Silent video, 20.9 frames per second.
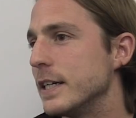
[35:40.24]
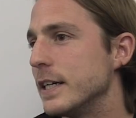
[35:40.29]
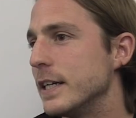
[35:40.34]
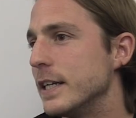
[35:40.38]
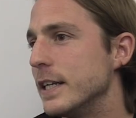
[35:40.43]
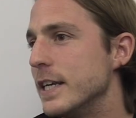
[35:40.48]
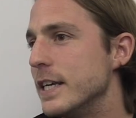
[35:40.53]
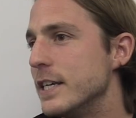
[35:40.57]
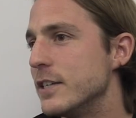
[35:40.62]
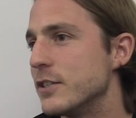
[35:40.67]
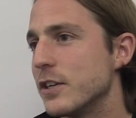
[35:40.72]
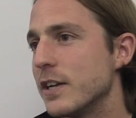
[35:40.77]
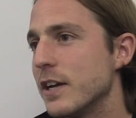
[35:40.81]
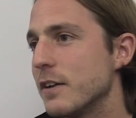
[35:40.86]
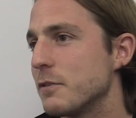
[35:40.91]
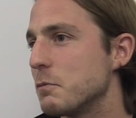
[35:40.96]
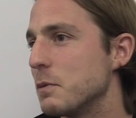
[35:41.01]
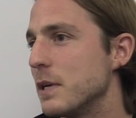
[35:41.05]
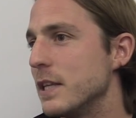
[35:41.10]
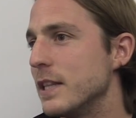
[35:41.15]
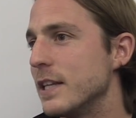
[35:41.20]
Anise would
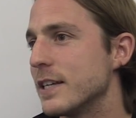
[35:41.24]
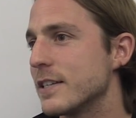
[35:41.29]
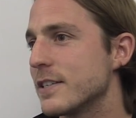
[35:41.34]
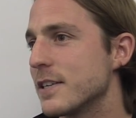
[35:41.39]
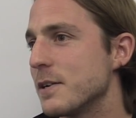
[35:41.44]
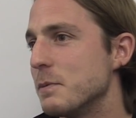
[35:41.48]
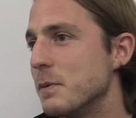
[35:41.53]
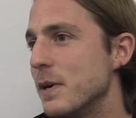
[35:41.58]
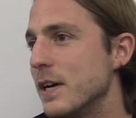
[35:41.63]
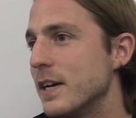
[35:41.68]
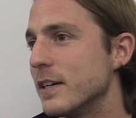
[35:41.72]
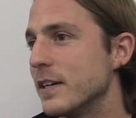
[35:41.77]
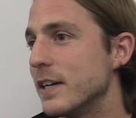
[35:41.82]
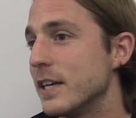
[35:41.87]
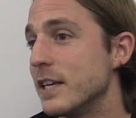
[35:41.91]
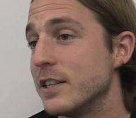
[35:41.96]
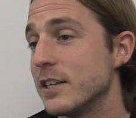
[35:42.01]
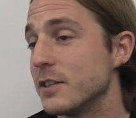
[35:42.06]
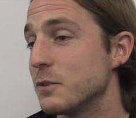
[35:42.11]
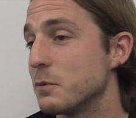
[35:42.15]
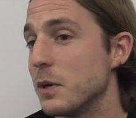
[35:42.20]
have to be in there somewhere.
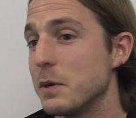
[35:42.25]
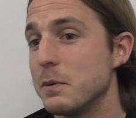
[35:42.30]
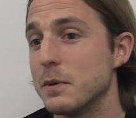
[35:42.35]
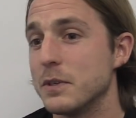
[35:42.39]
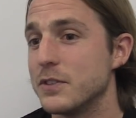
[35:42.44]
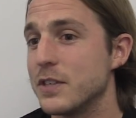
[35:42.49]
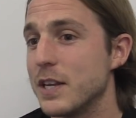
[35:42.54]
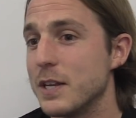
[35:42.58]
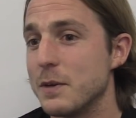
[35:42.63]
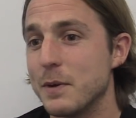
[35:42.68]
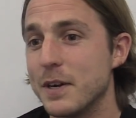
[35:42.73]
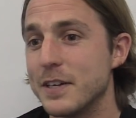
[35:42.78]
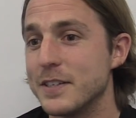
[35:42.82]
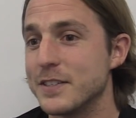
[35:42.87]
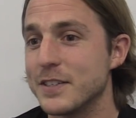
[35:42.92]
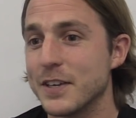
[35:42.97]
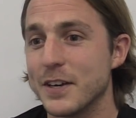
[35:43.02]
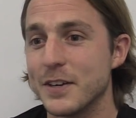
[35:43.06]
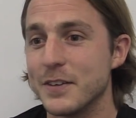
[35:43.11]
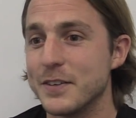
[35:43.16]
He does what he wants anyway. So